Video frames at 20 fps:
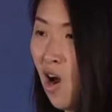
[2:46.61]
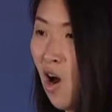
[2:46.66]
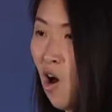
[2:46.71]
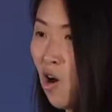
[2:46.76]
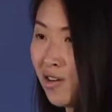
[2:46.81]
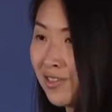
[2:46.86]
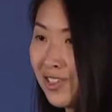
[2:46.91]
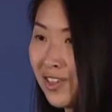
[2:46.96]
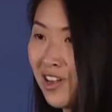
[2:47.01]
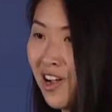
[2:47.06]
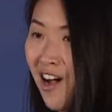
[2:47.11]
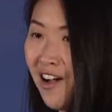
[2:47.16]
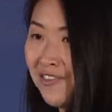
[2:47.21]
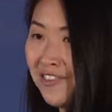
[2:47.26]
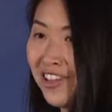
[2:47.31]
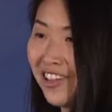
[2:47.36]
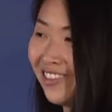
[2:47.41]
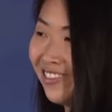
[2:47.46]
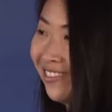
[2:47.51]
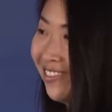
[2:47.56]
artisan
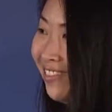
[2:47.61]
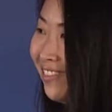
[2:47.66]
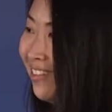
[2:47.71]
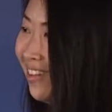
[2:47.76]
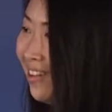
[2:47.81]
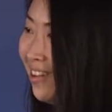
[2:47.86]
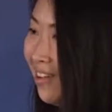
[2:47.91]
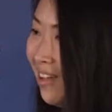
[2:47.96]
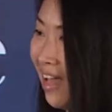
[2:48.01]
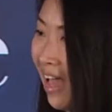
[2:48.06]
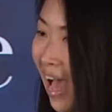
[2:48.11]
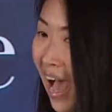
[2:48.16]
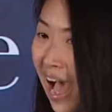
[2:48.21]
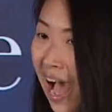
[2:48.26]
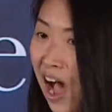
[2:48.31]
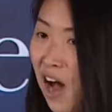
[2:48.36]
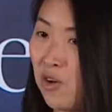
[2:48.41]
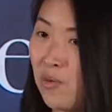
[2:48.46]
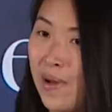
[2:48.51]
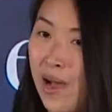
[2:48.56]
coffee?
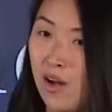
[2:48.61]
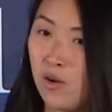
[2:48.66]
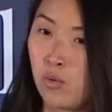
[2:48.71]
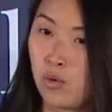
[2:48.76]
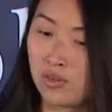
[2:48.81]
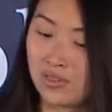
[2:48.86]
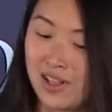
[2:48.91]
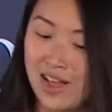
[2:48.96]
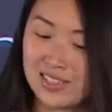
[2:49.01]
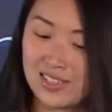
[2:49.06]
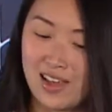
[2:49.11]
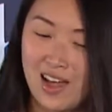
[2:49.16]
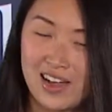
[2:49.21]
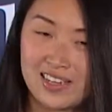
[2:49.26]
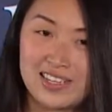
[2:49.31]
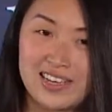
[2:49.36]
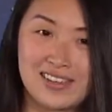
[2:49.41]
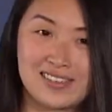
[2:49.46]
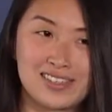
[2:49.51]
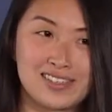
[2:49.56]
How about world-class
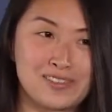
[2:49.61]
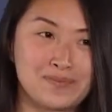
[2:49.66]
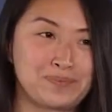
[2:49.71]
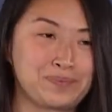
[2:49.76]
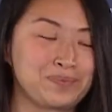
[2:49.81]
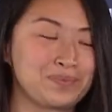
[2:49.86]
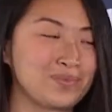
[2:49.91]
cocktails?